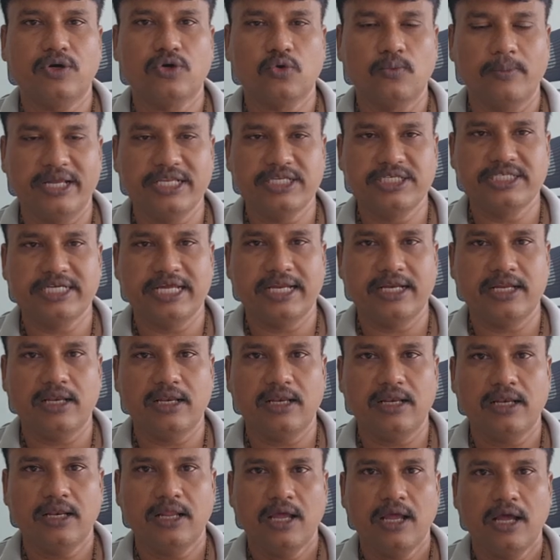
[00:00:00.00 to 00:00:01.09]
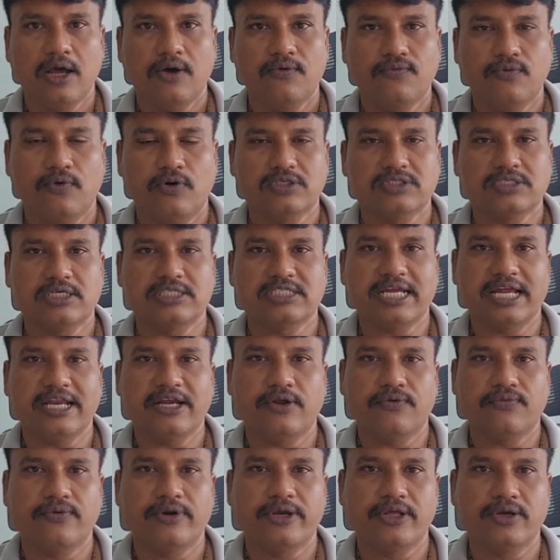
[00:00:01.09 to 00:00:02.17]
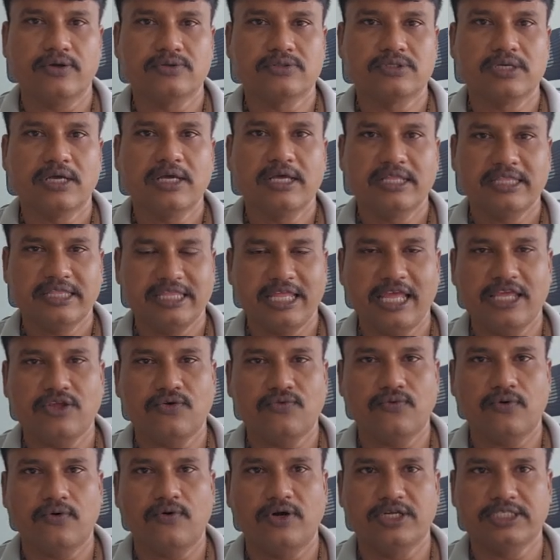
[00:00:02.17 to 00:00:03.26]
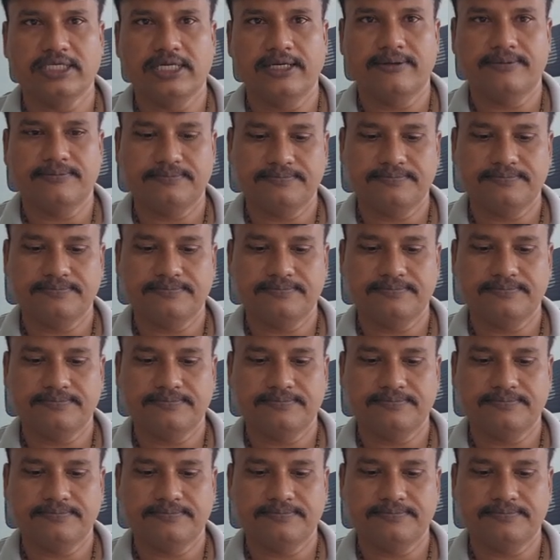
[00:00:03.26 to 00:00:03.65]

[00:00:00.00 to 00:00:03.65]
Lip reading: to my channel for such kind of videos. Thank you for watching.